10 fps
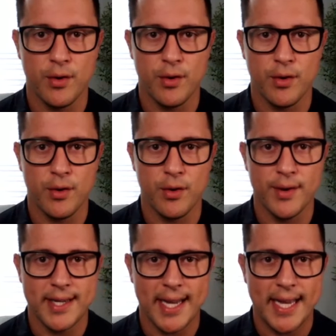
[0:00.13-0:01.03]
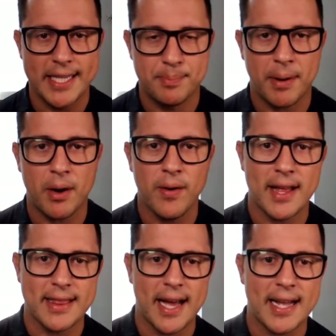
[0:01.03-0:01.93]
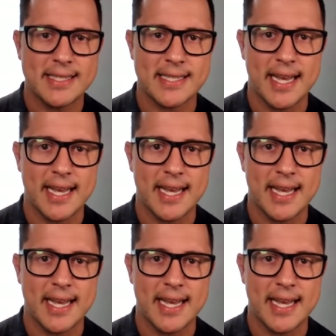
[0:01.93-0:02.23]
Hi everyone, it's Paulo Haddad,